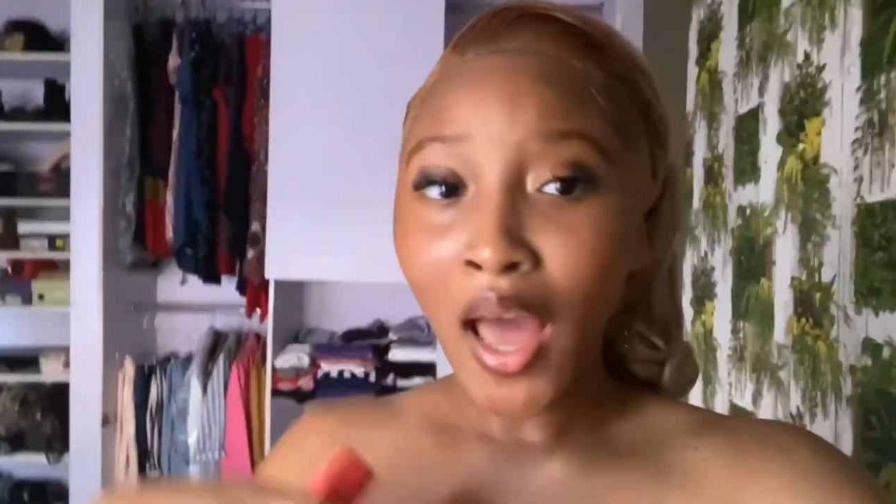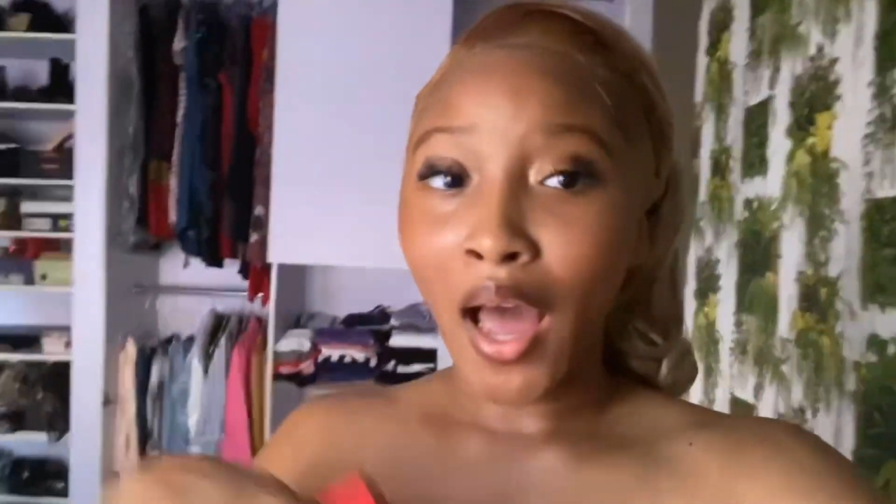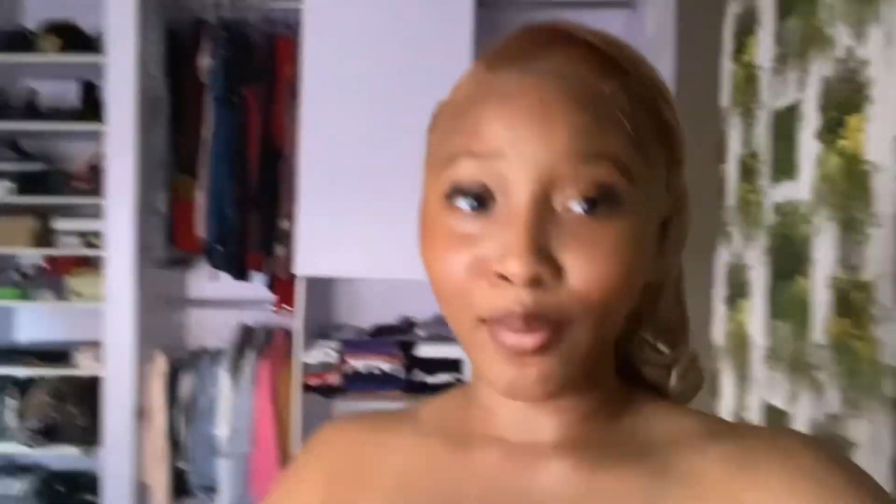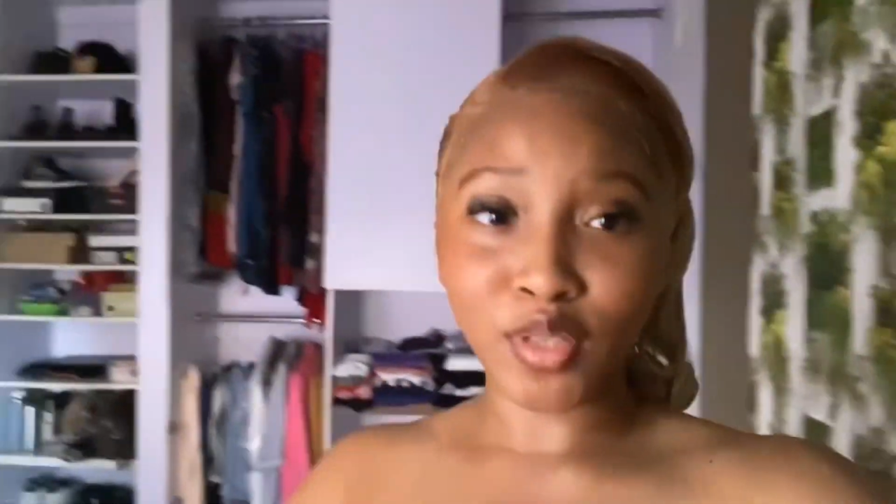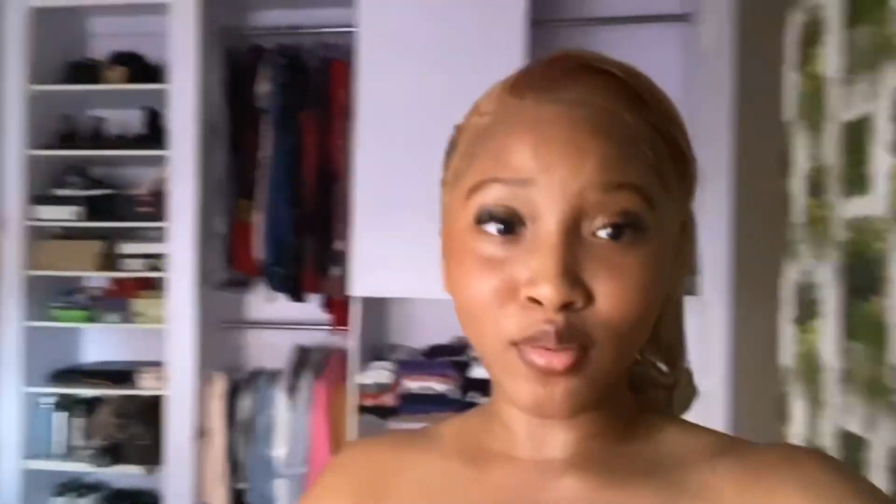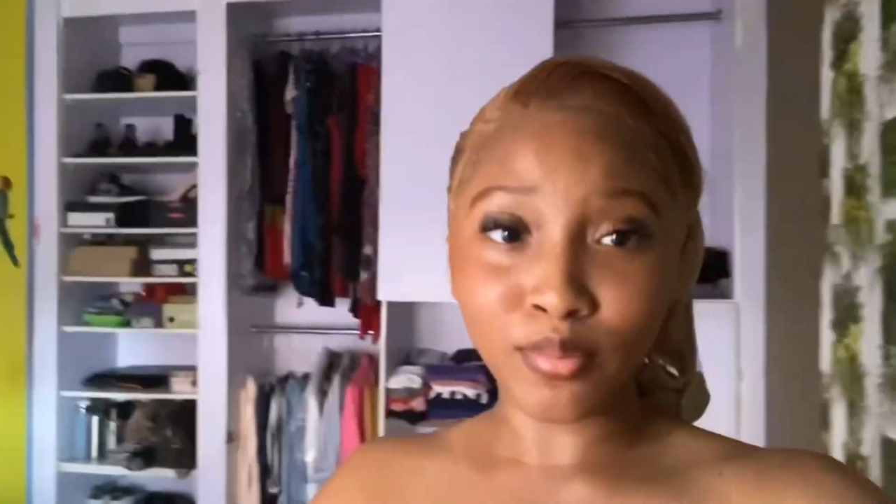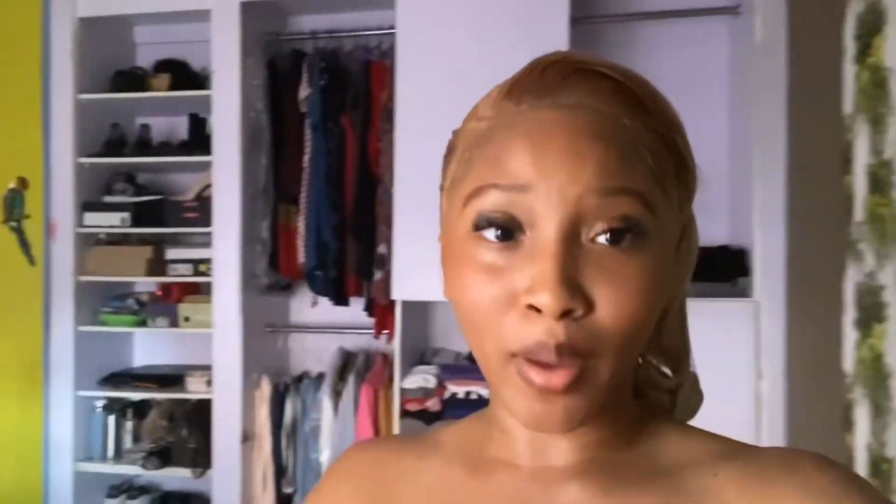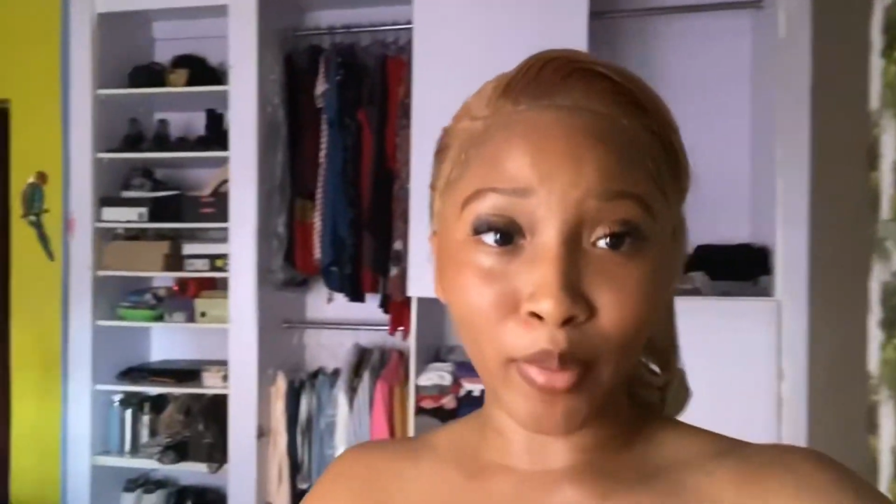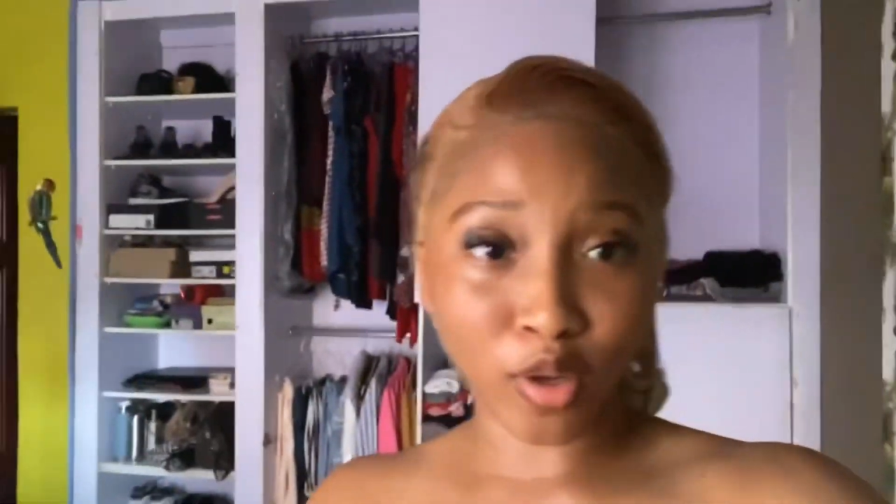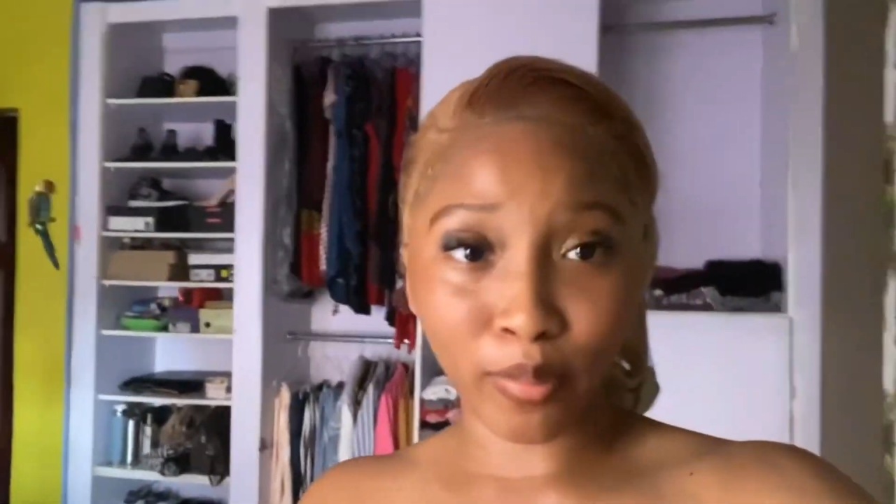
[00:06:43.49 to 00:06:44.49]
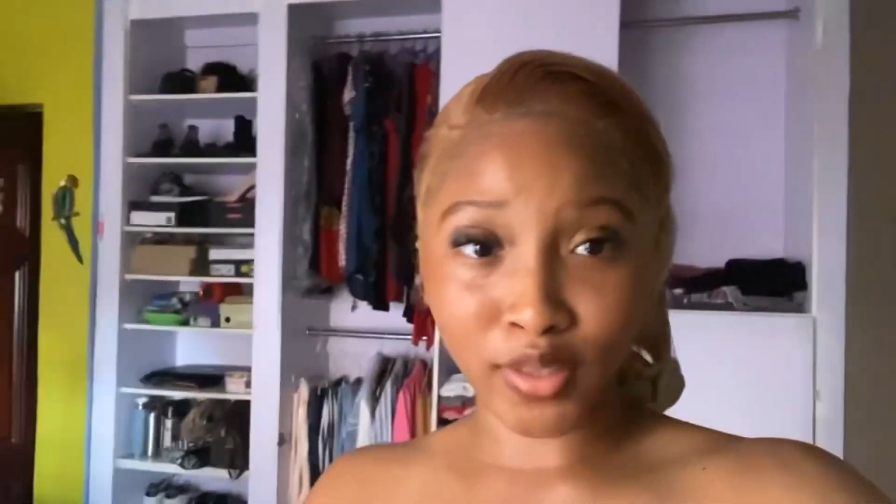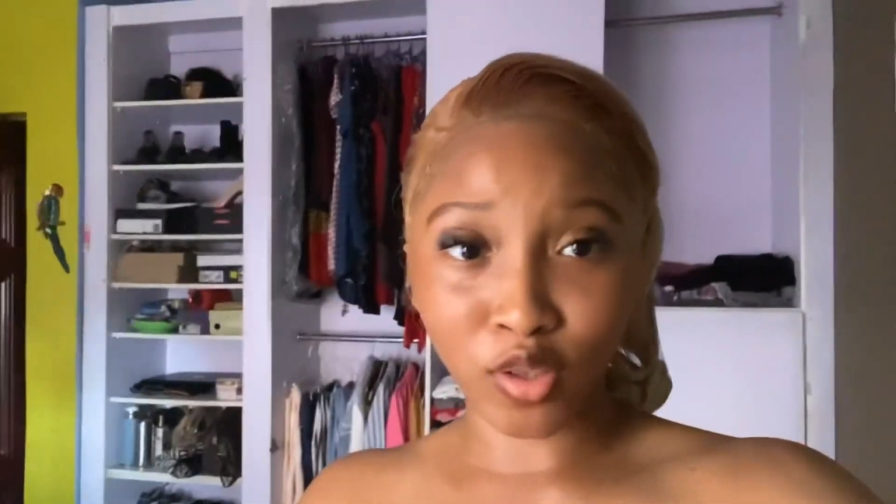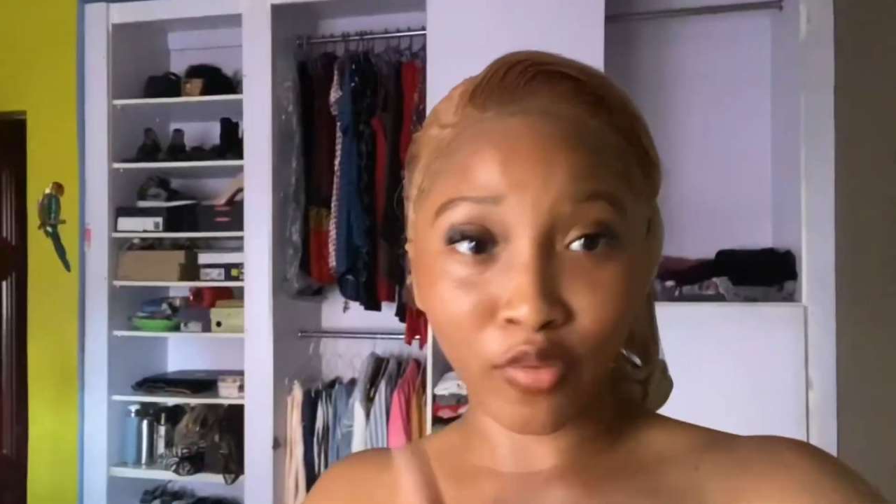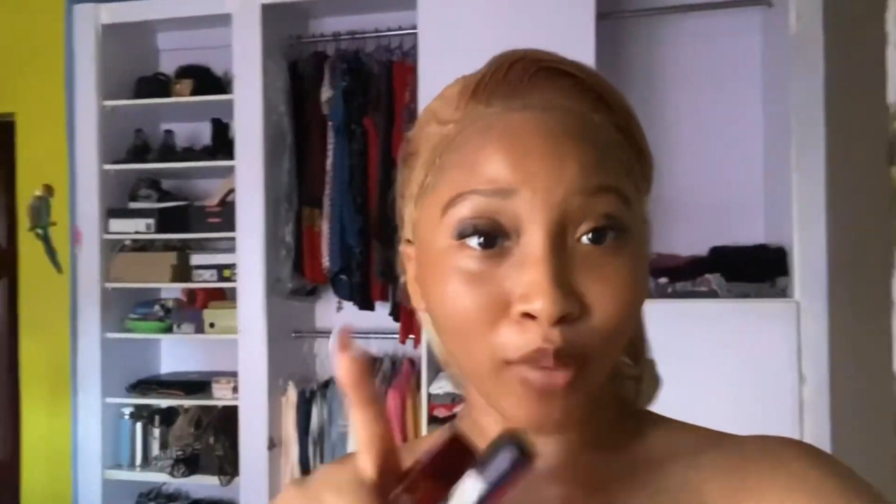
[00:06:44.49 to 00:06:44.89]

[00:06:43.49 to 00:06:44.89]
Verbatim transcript: I'm doing my makeup myself.